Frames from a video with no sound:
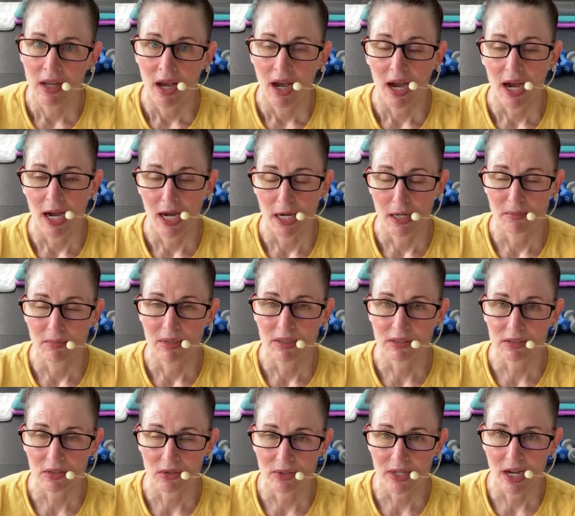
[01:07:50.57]
Um,
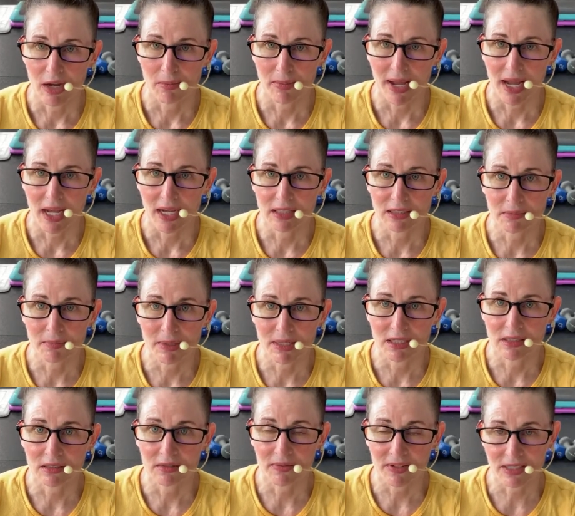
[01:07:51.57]
so now my husband
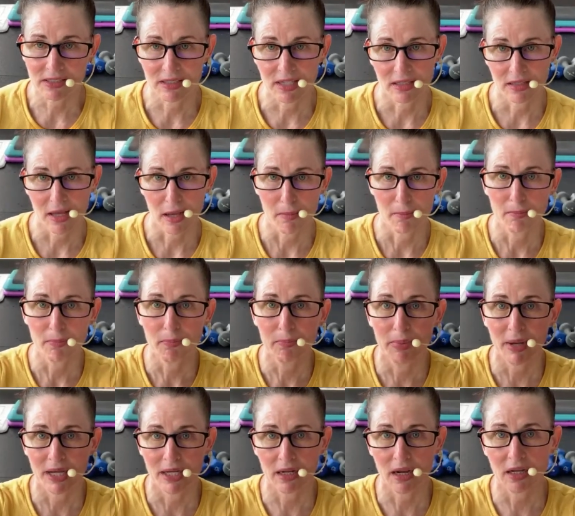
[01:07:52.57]
is fixing them.
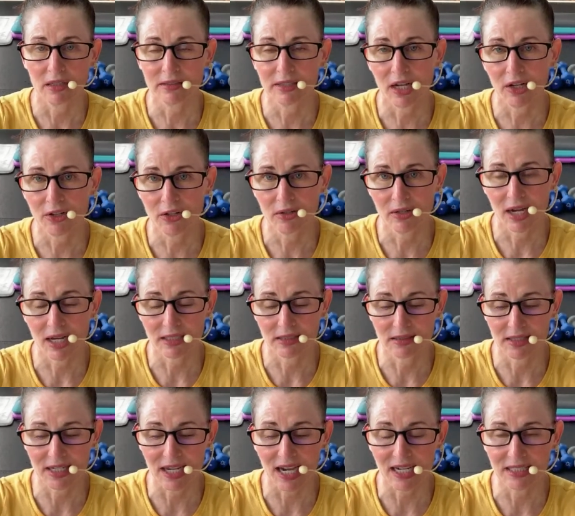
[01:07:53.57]
But I'll tell you guys,
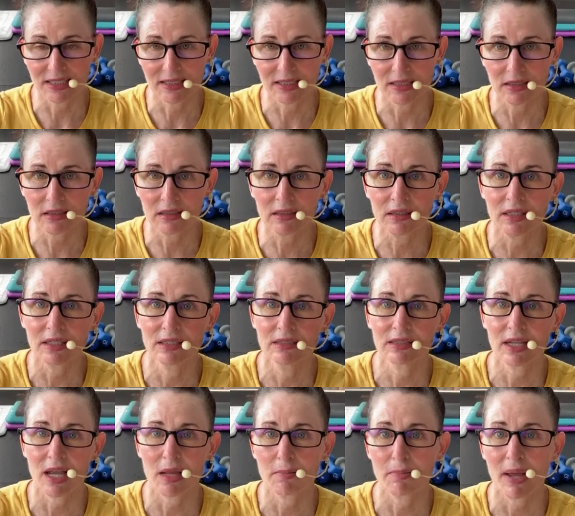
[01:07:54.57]
the ideal is
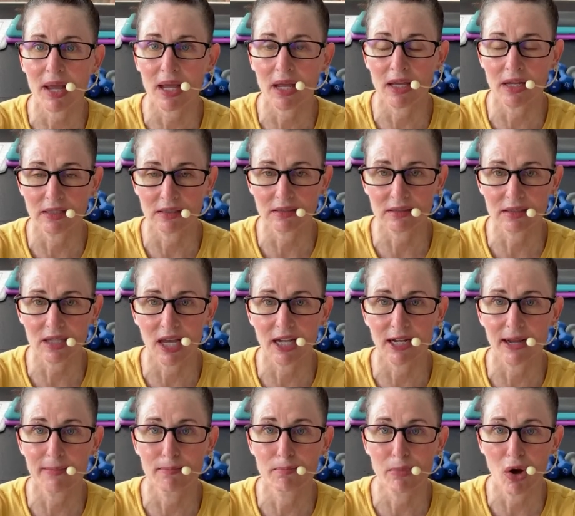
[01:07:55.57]
a, p a set
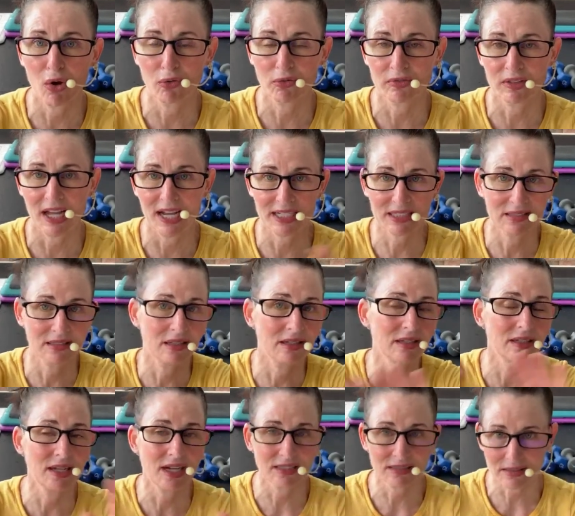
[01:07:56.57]
of Bowflex.
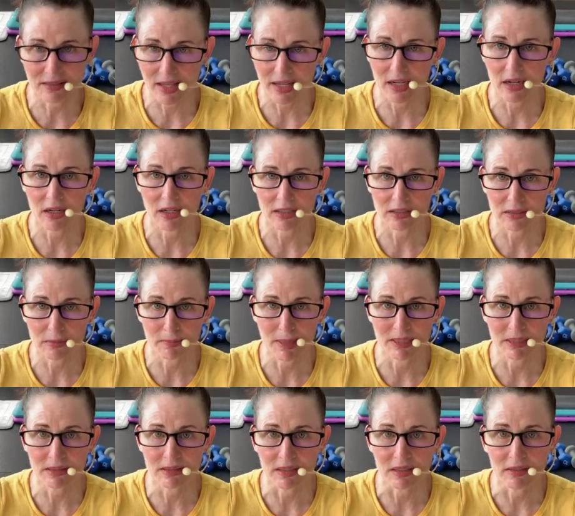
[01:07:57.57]
Yes, they are
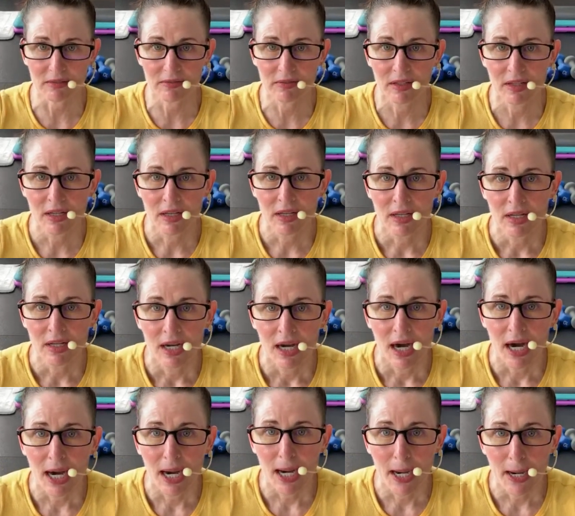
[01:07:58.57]
expensive.
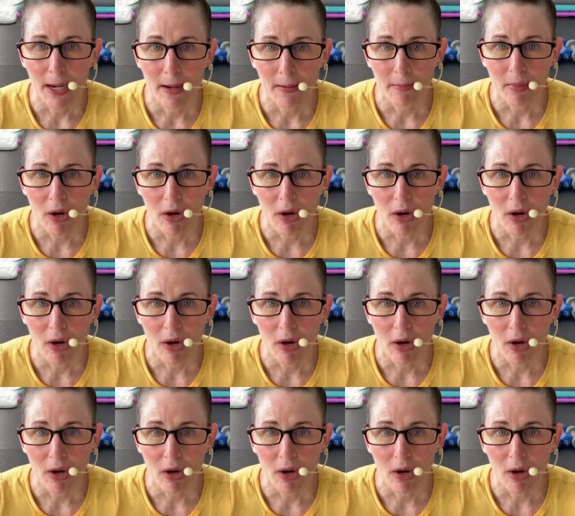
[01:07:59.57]
Um,